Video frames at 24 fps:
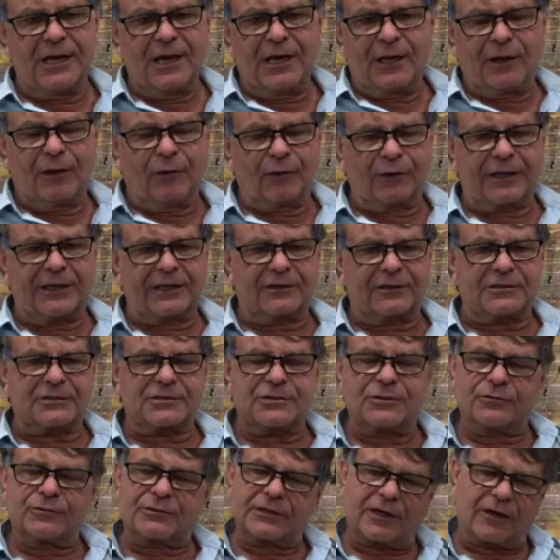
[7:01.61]
looking at
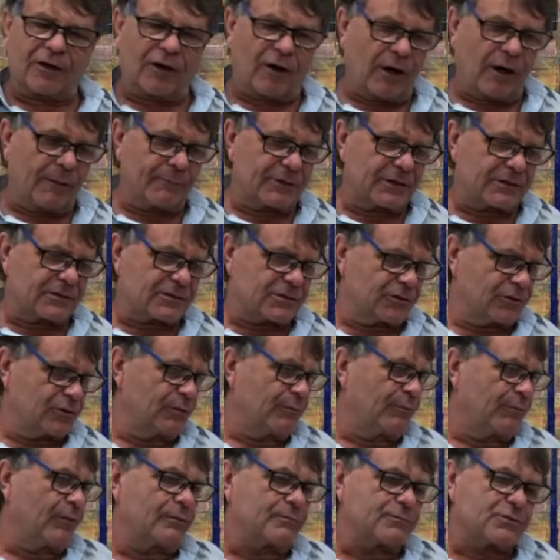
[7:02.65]
Tutankhamun
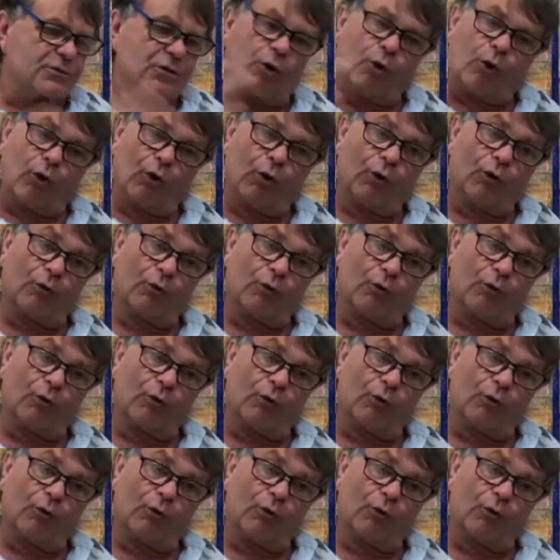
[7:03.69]
tombs or